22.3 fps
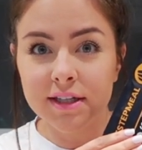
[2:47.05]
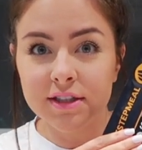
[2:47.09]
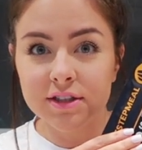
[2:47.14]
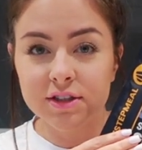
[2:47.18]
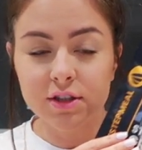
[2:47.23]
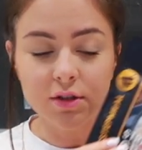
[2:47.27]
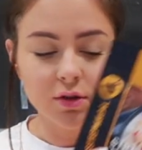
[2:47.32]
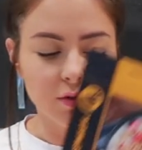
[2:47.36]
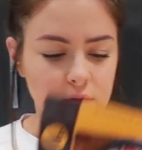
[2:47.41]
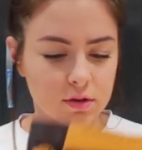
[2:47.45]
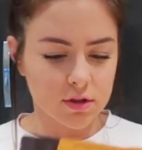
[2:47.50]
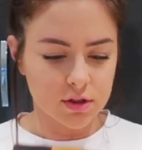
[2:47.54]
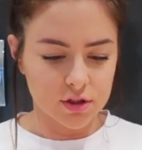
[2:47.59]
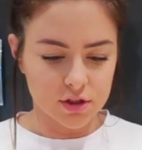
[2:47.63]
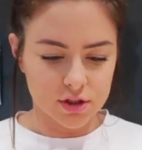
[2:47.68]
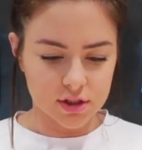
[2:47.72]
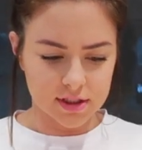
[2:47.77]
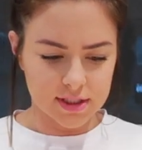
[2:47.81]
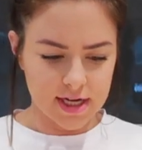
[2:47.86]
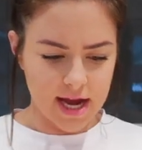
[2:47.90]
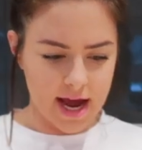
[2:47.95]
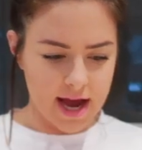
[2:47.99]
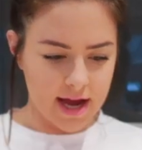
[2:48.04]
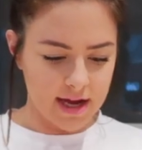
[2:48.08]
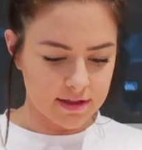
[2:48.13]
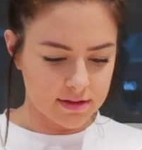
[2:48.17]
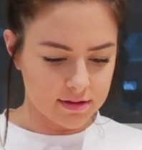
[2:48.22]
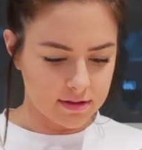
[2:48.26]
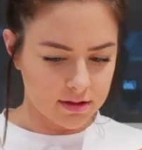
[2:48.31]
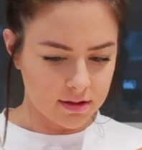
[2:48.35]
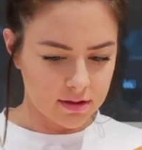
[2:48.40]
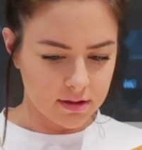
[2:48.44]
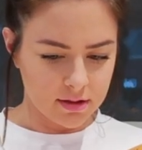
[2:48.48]
So you can just
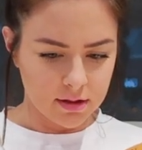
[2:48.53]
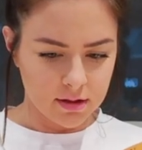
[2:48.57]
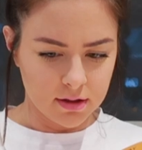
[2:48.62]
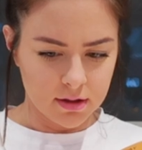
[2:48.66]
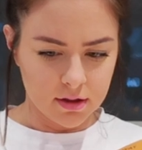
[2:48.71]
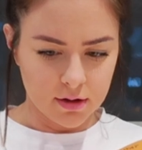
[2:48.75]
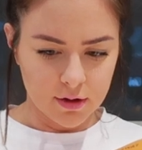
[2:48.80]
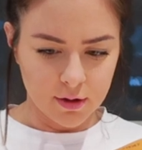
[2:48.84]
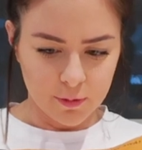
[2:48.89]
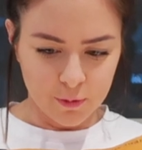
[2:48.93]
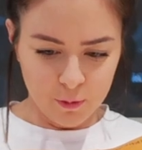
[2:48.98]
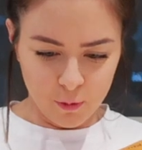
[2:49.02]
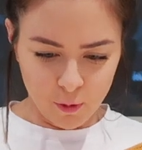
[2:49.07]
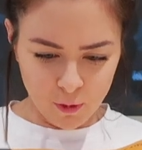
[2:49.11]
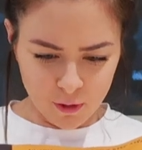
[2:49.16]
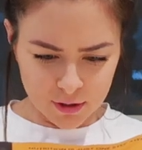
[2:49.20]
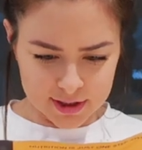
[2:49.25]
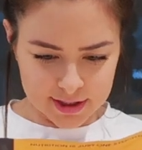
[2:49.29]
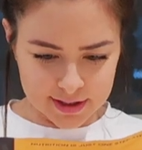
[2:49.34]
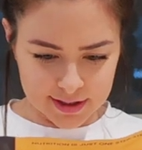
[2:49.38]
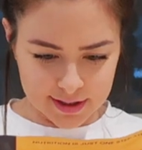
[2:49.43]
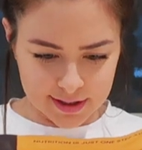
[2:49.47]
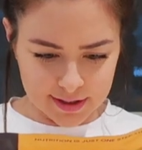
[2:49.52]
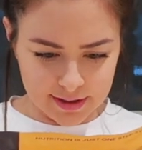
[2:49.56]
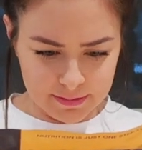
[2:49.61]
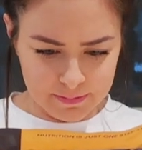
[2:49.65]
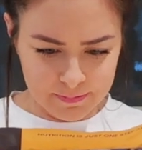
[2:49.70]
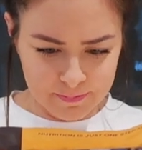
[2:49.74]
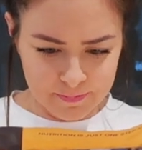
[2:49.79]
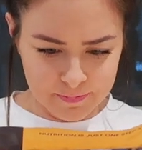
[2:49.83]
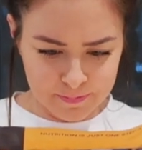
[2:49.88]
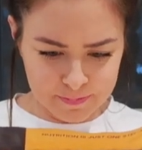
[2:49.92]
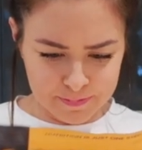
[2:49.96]
add water,
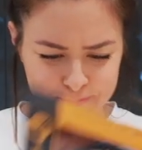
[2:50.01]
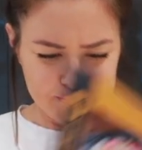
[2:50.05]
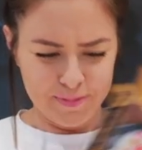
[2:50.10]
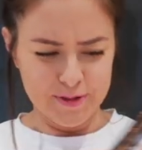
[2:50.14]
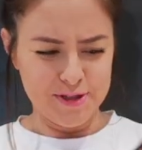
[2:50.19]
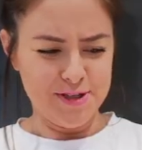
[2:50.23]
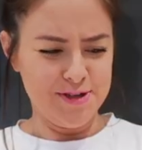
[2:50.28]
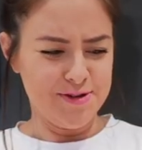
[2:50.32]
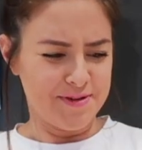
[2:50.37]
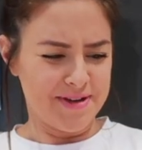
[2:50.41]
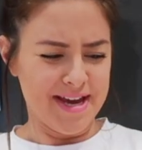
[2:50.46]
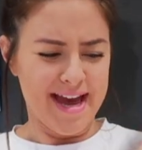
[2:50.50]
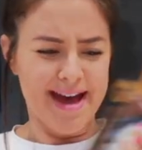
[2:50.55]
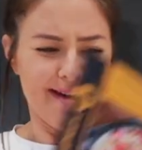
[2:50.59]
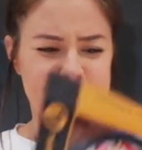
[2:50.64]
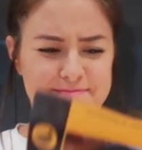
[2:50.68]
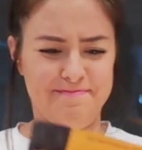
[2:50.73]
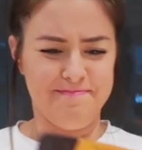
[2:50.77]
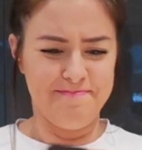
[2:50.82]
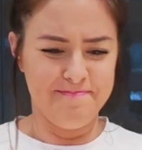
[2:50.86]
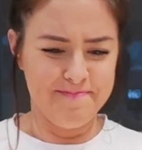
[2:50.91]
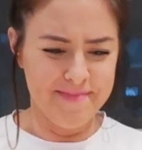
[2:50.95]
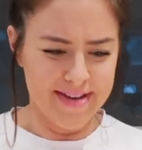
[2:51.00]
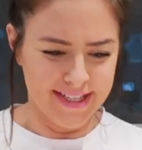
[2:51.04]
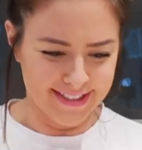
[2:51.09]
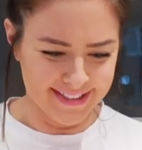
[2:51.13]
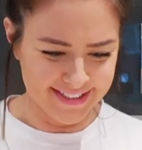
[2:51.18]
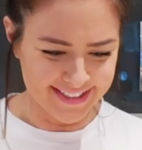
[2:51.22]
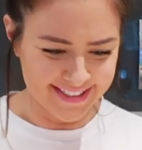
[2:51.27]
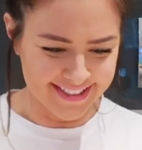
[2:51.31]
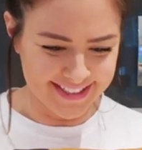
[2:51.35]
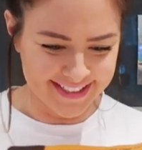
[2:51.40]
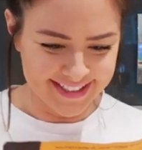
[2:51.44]
but you get
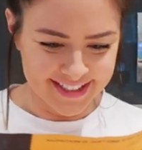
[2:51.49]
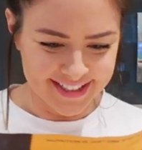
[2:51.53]
milk.